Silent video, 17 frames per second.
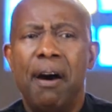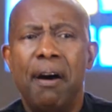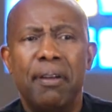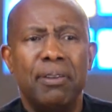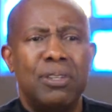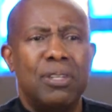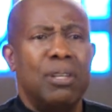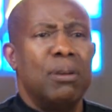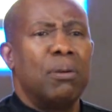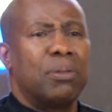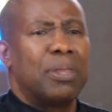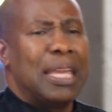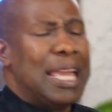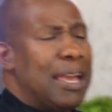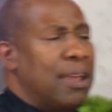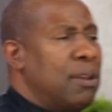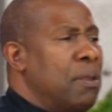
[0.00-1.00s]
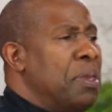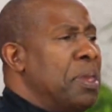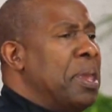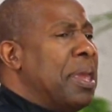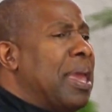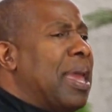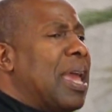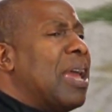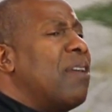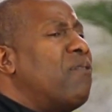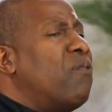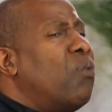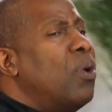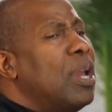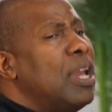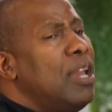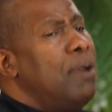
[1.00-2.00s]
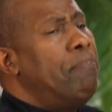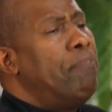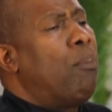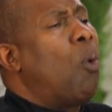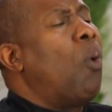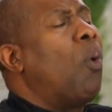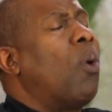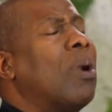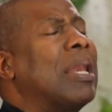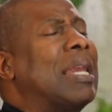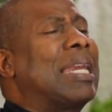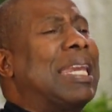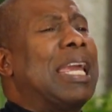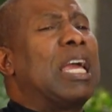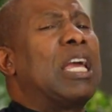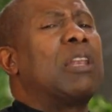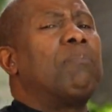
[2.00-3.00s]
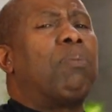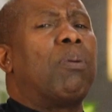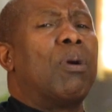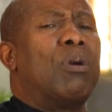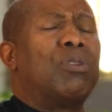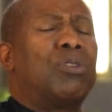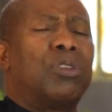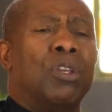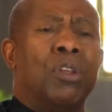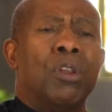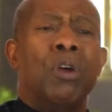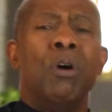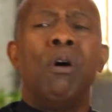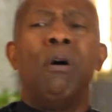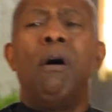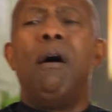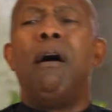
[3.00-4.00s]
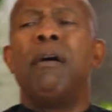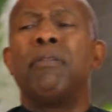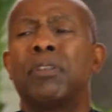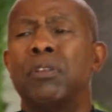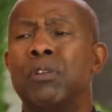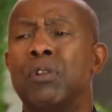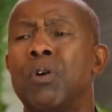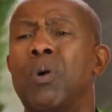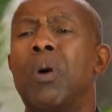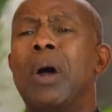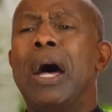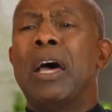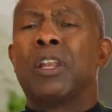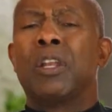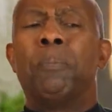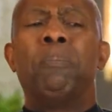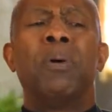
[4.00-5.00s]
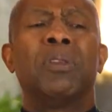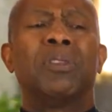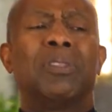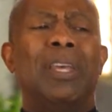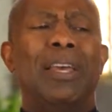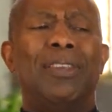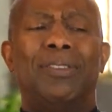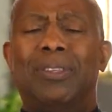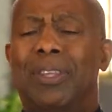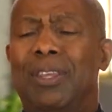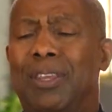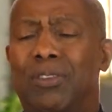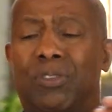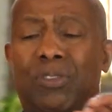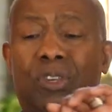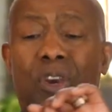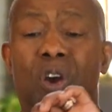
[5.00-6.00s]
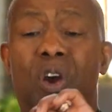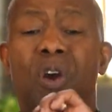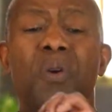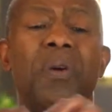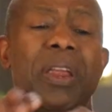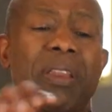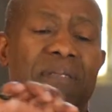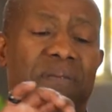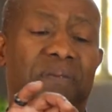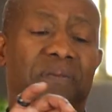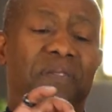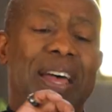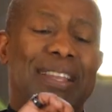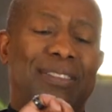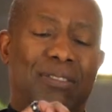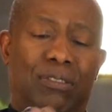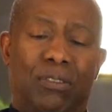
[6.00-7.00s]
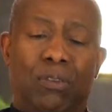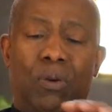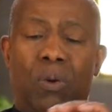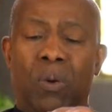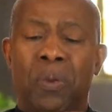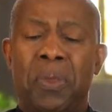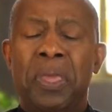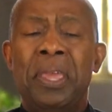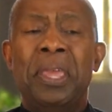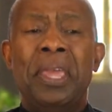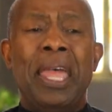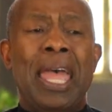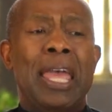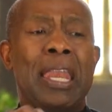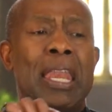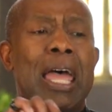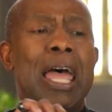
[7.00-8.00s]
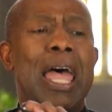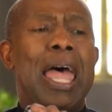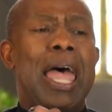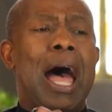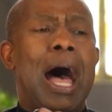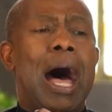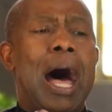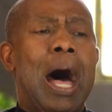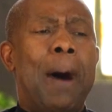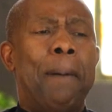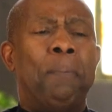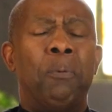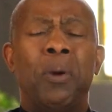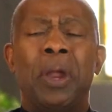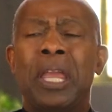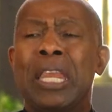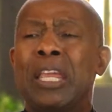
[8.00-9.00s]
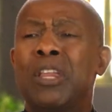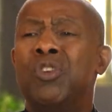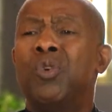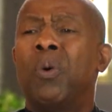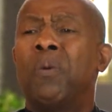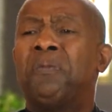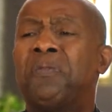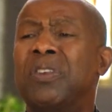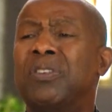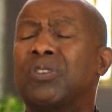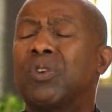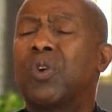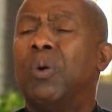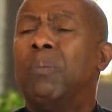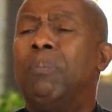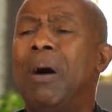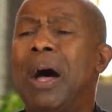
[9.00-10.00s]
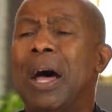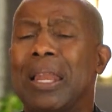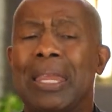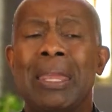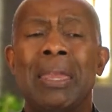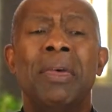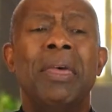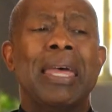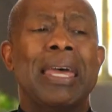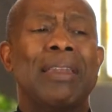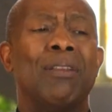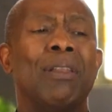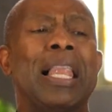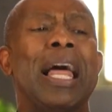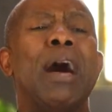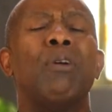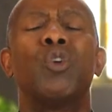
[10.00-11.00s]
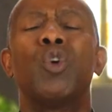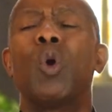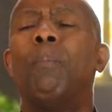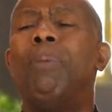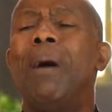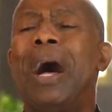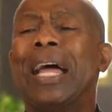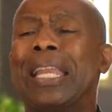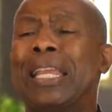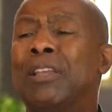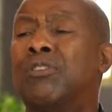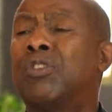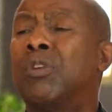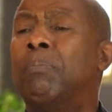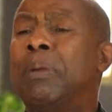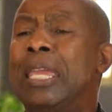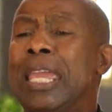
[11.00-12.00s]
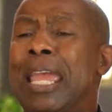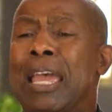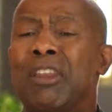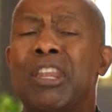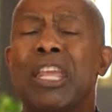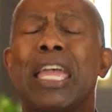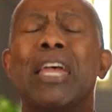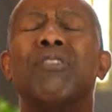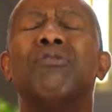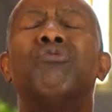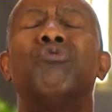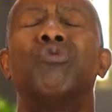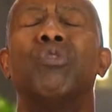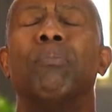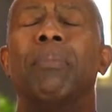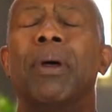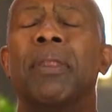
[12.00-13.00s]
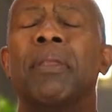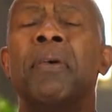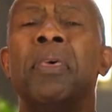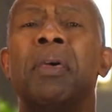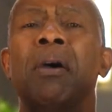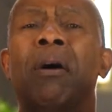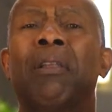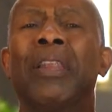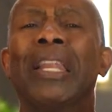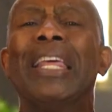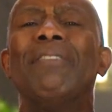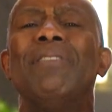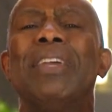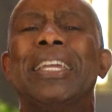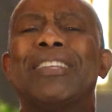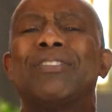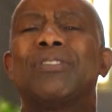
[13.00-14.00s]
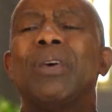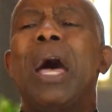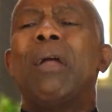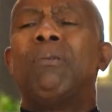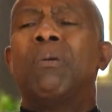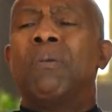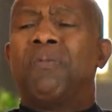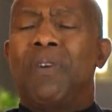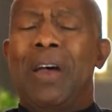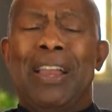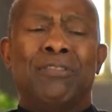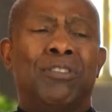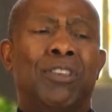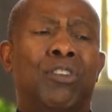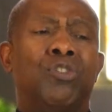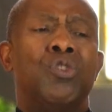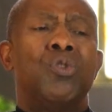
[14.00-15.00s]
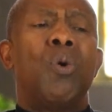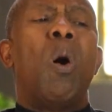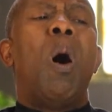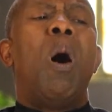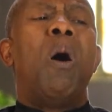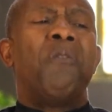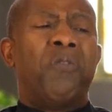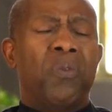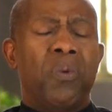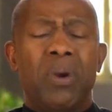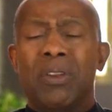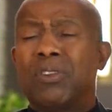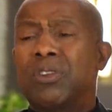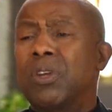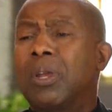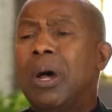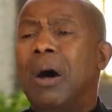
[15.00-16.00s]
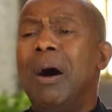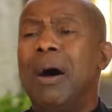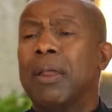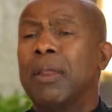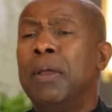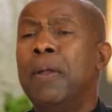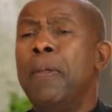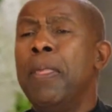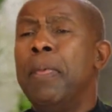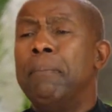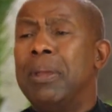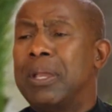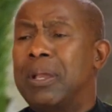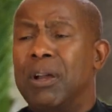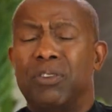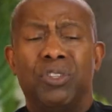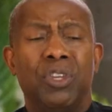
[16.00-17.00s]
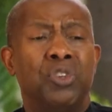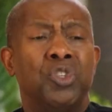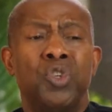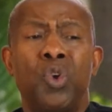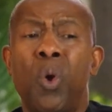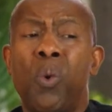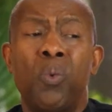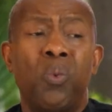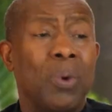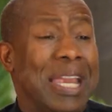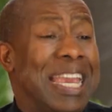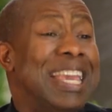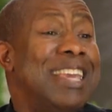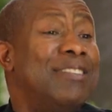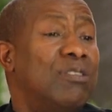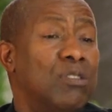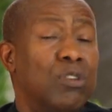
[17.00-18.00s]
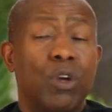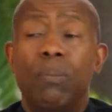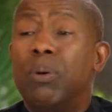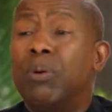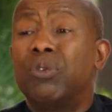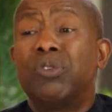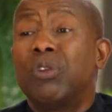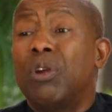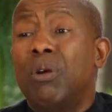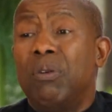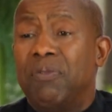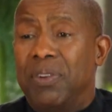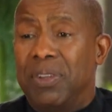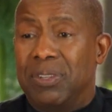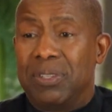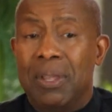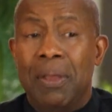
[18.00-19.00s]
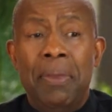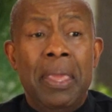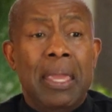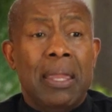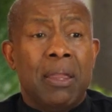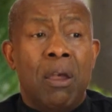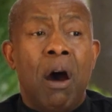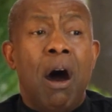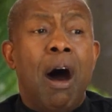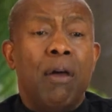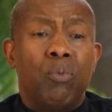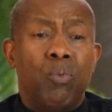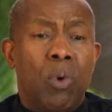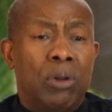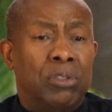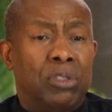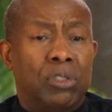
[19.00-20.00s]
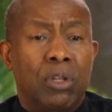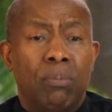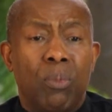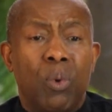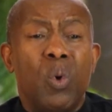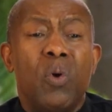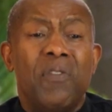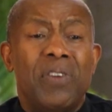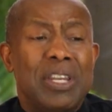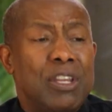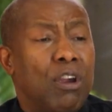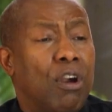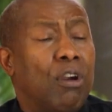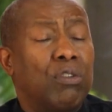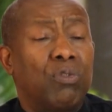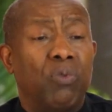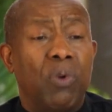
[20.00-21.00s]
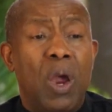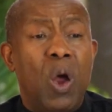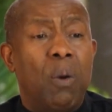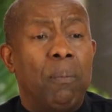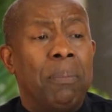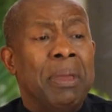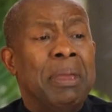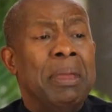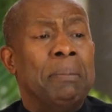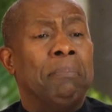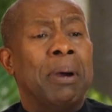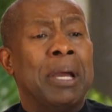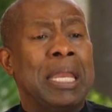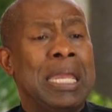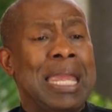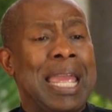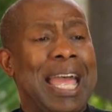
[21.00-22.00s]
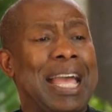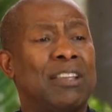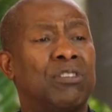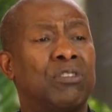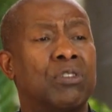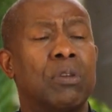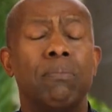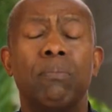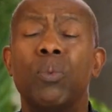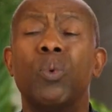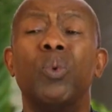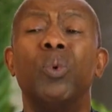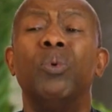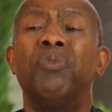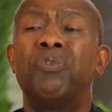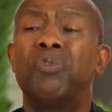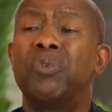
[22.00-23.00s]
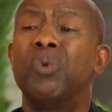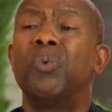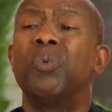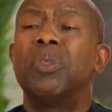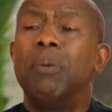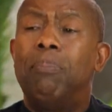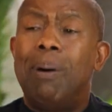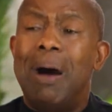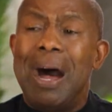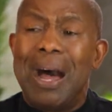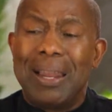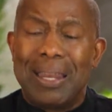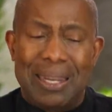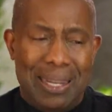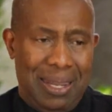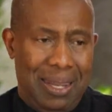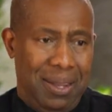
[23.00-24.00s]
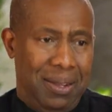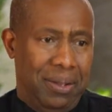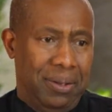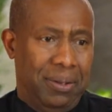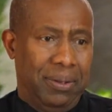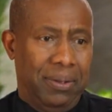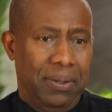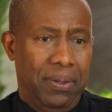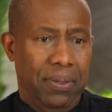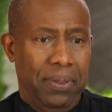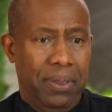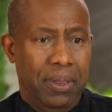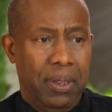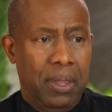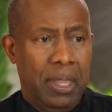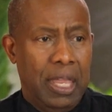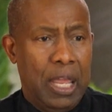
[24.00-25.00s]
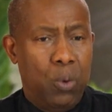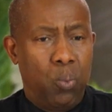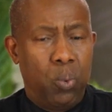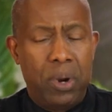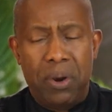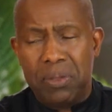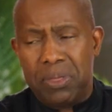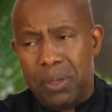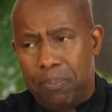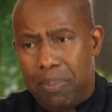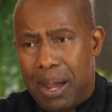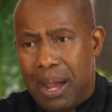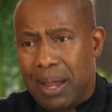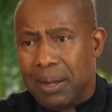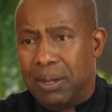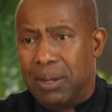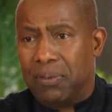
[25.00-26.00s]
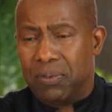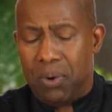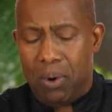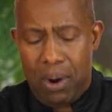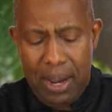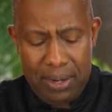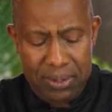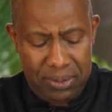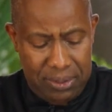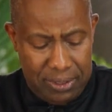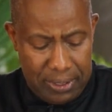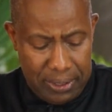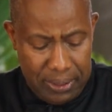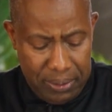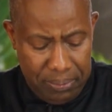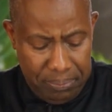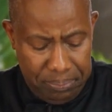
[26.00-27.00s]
Until then, every born-again person ought to know how to possess his current vessel and operate in your physical body and allow your body to be an instrument, a living sacrifice that you offer unto God, because it's your reasonable service. God wants to move in the earth realm, but he has to move through the body. And we're the body of Christ.